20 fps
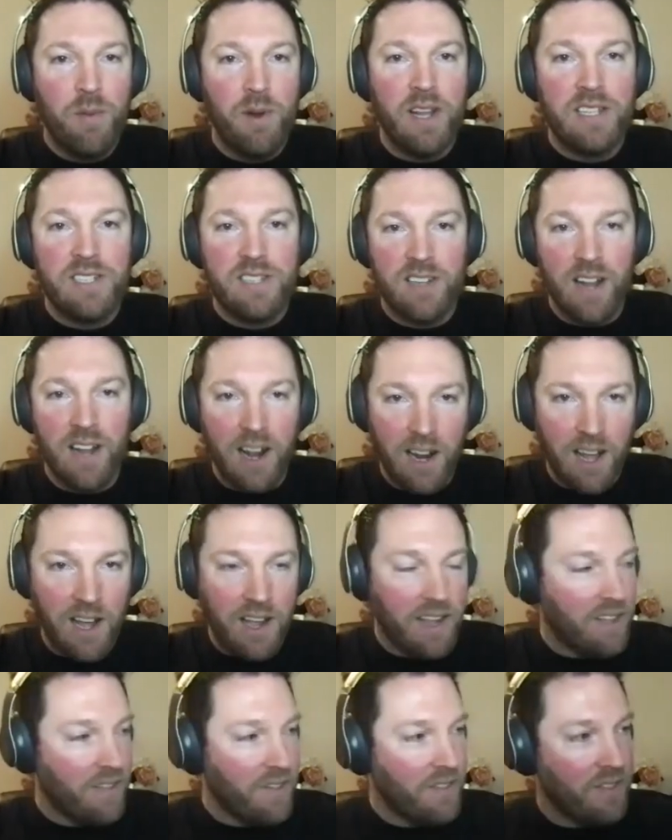But it's uh,
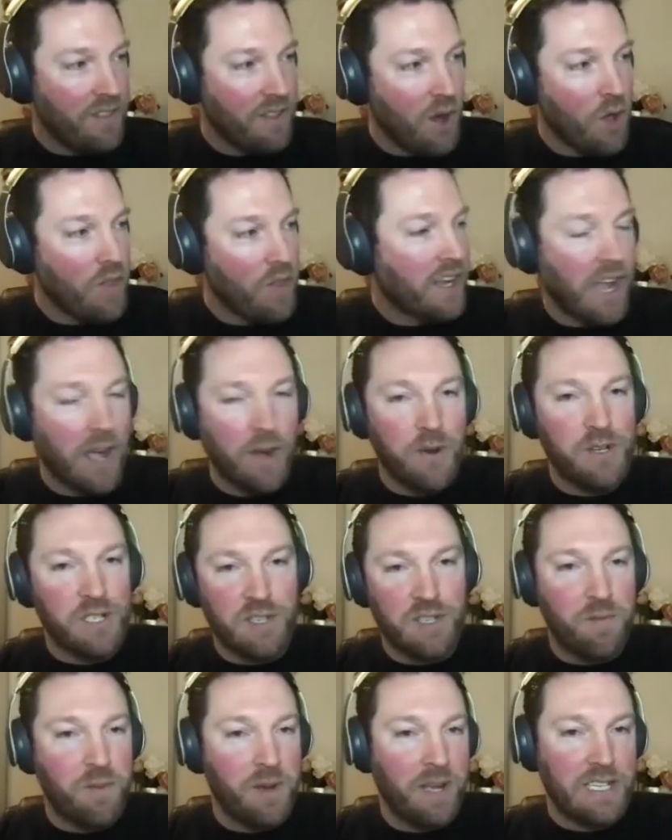like other
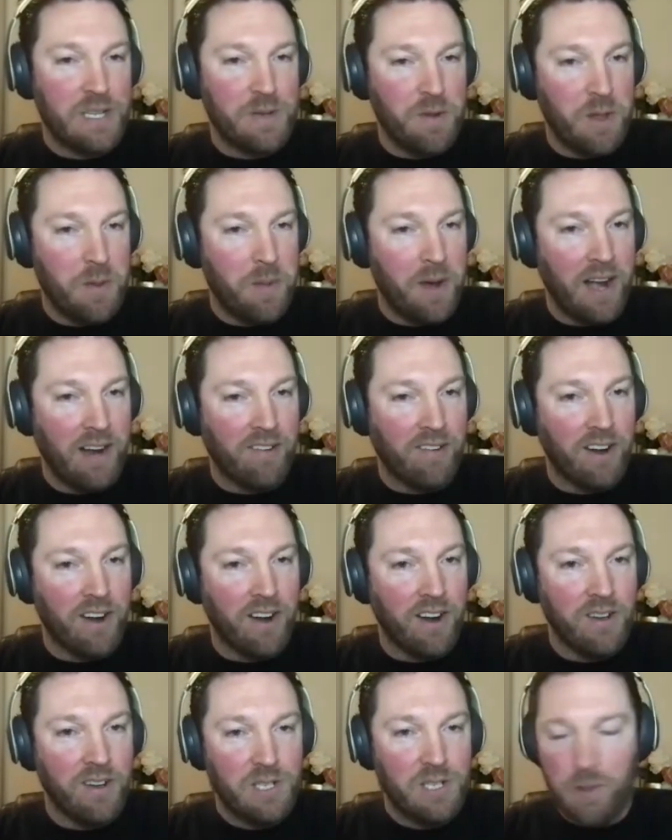coaches have picked him in the back
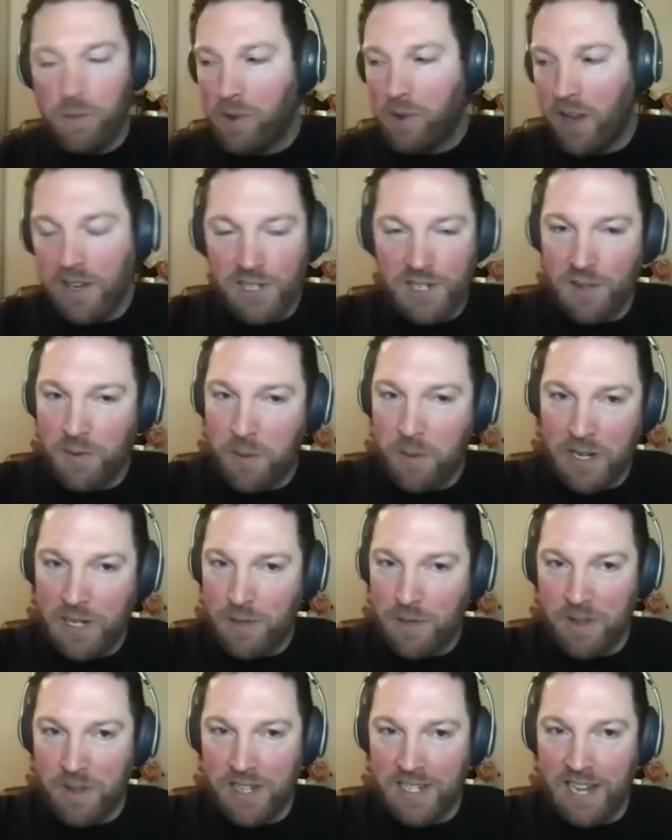row. Some coaches have
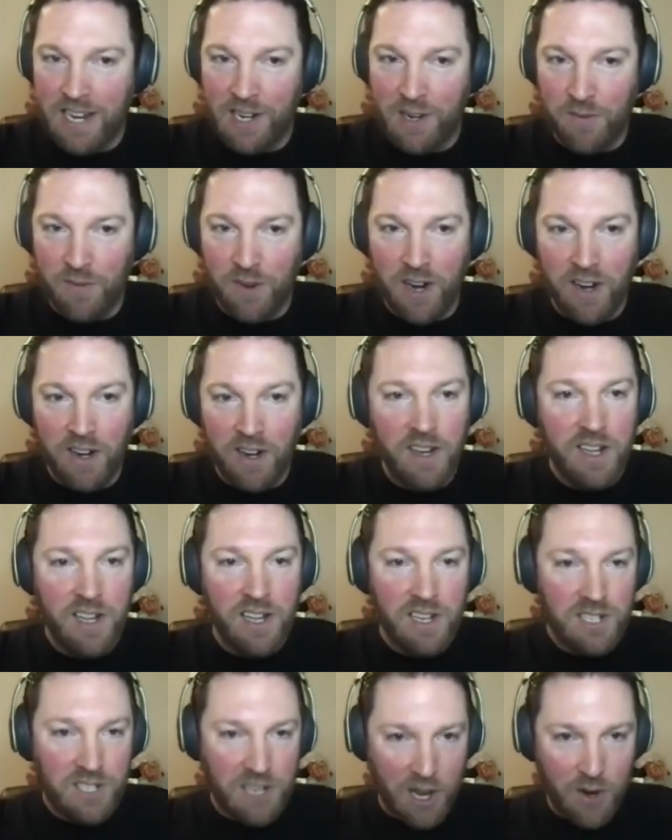picked him in the second row.
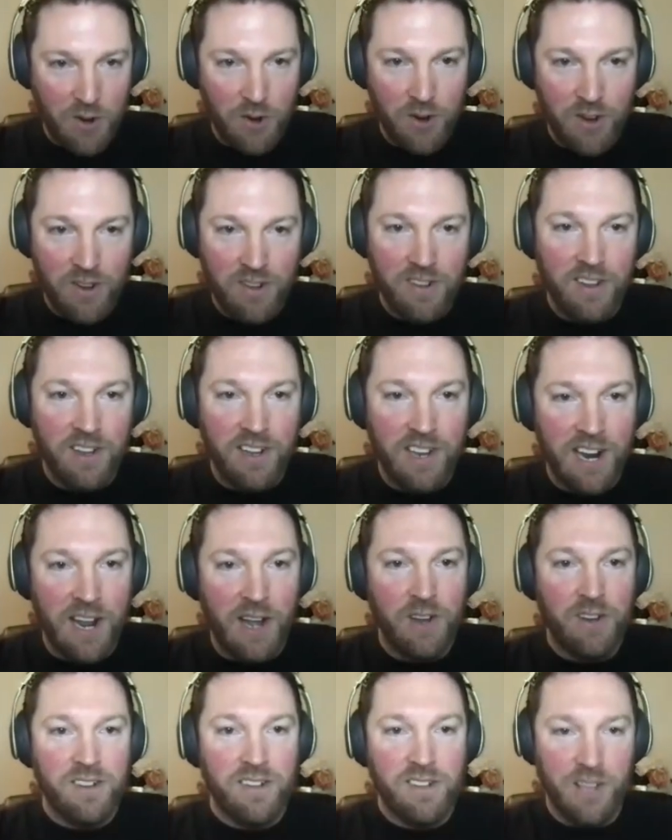So you
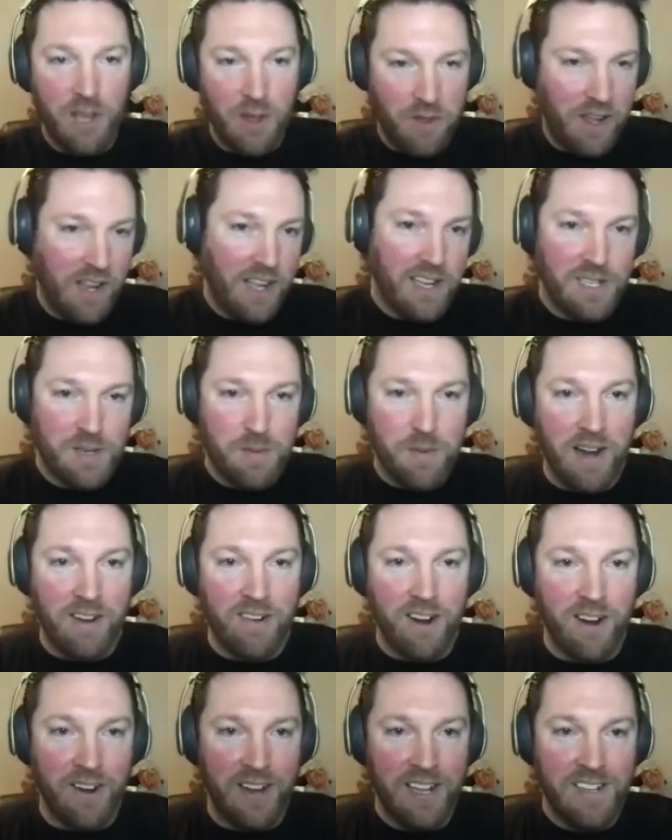know you think he's a
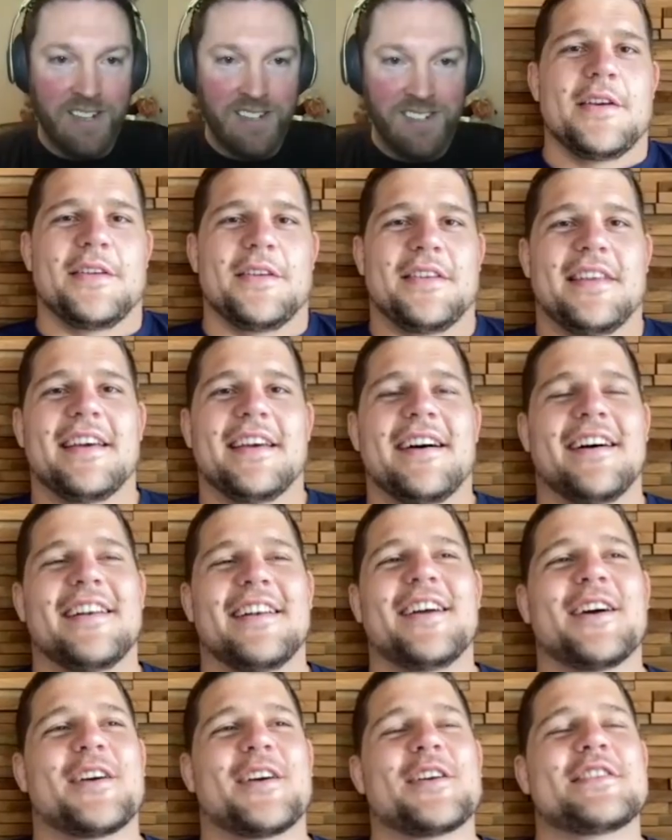back row. Eh? Yeah, I
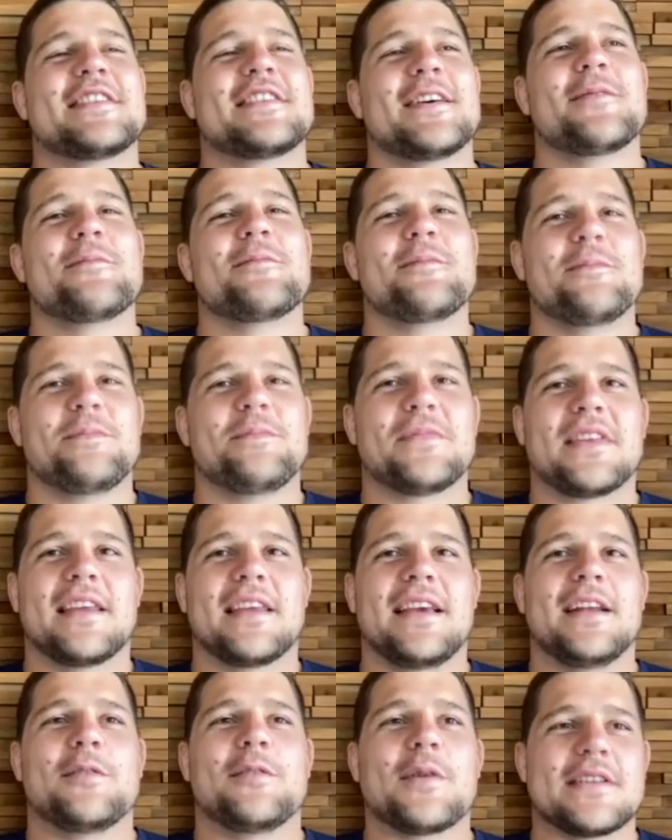know because um,
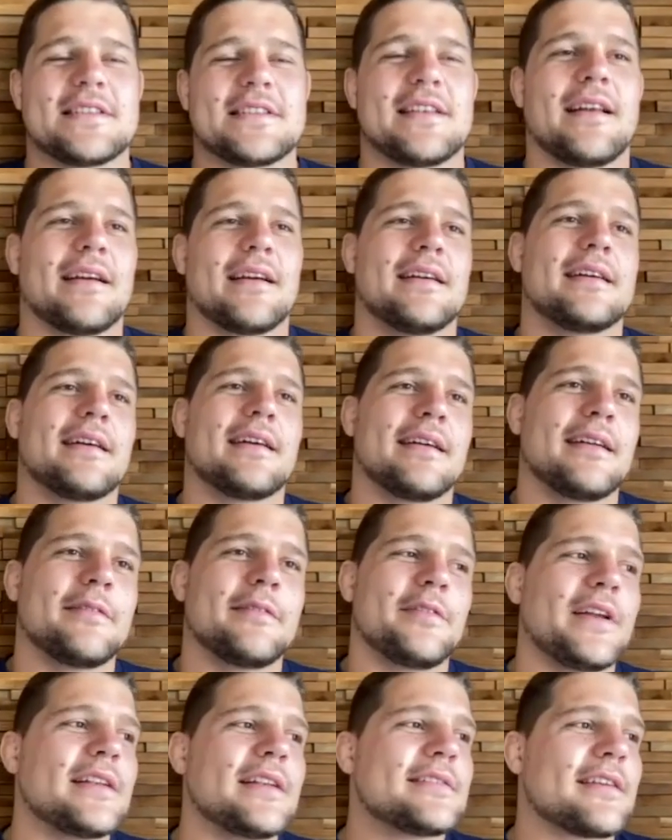it was like a kind
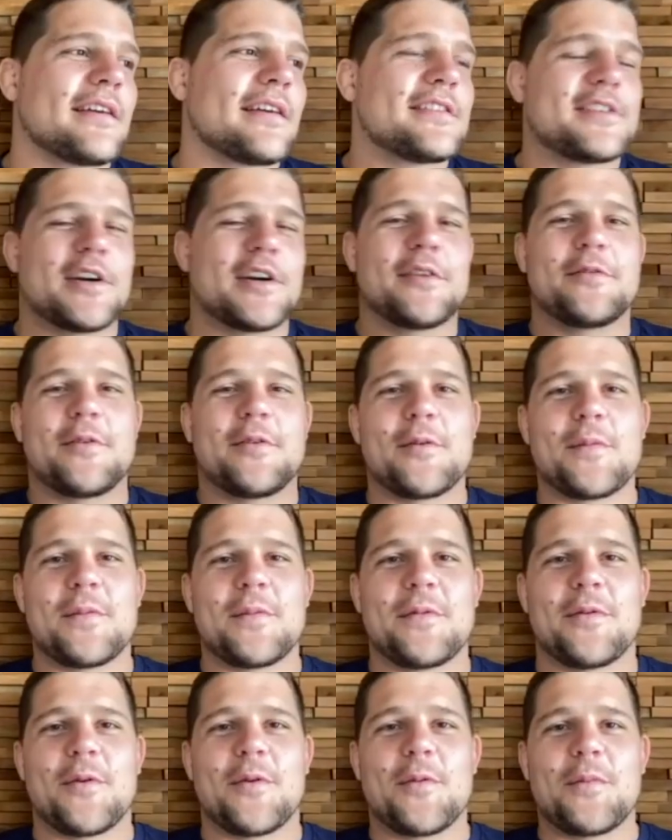of inside joke for
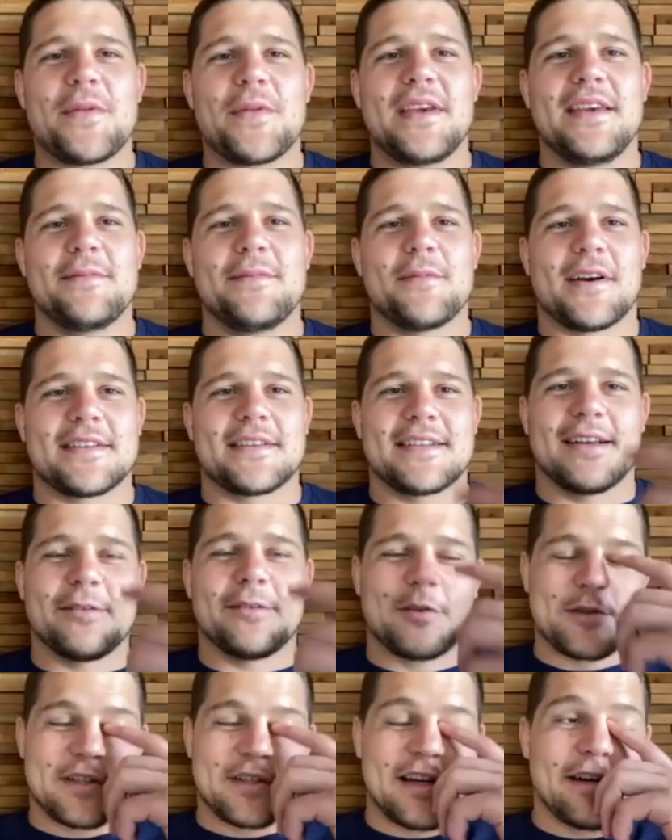for me myself
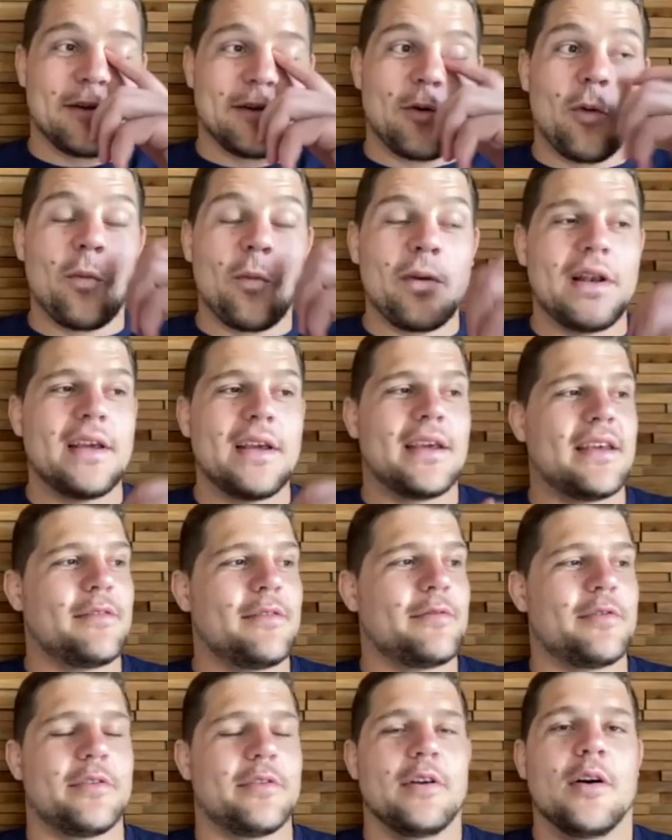because I normally
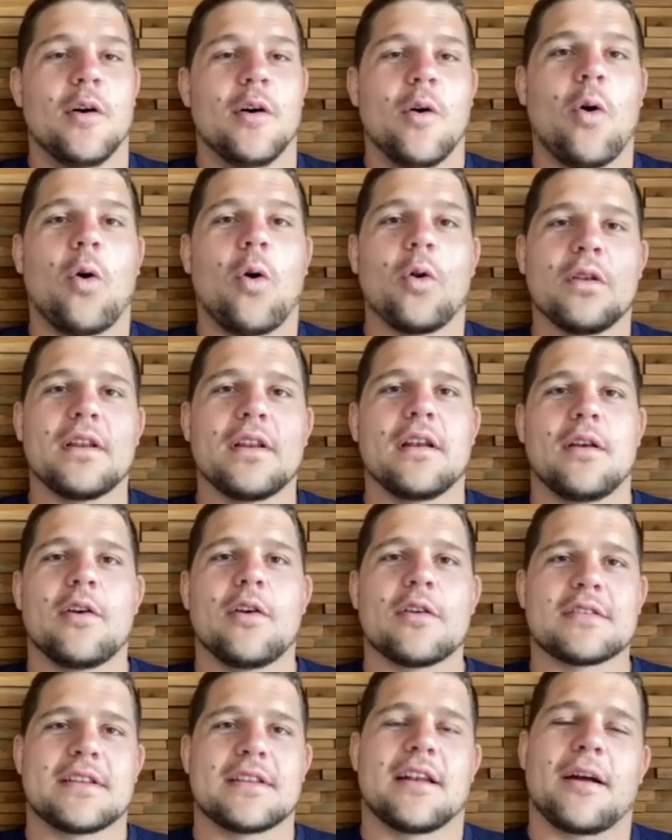give all the
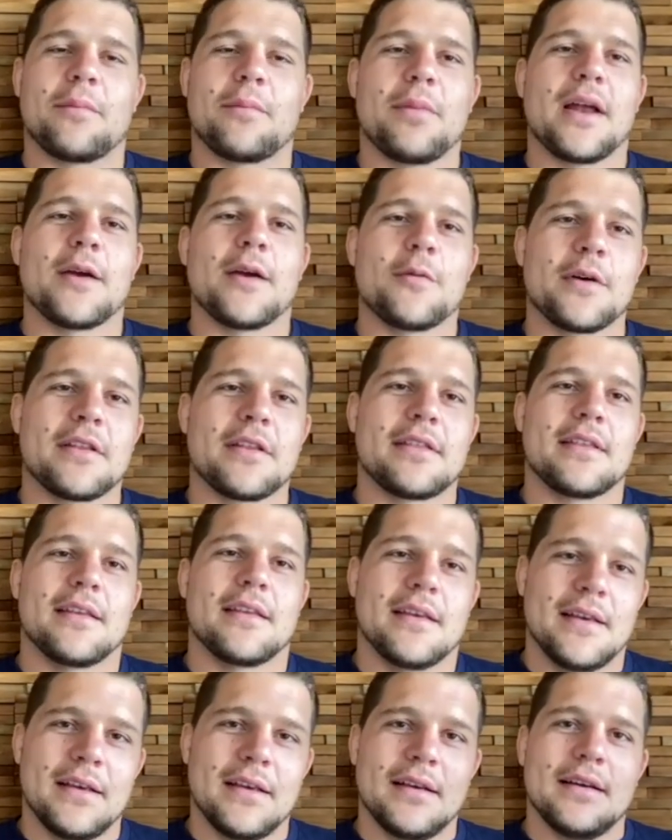locks that I play with
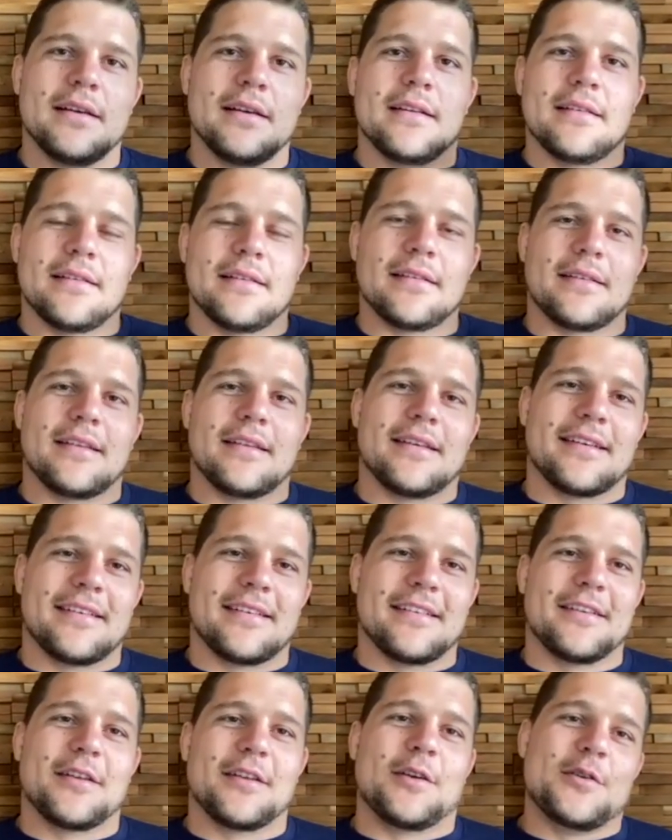
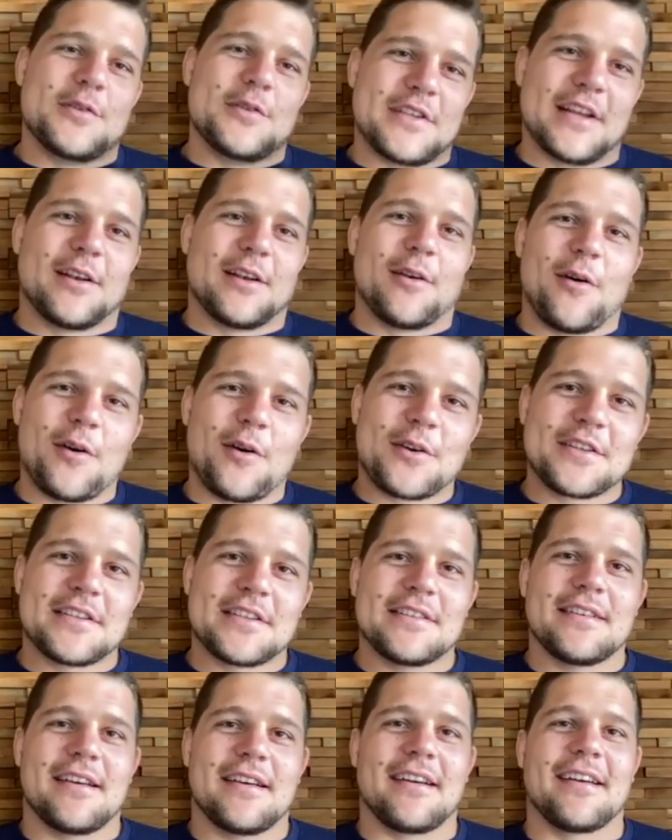the the loose head
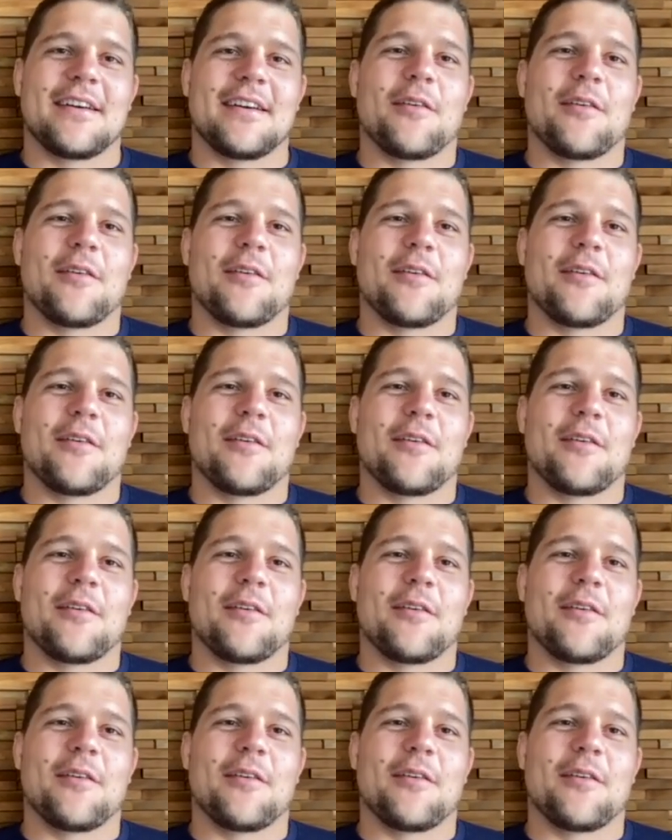locks. I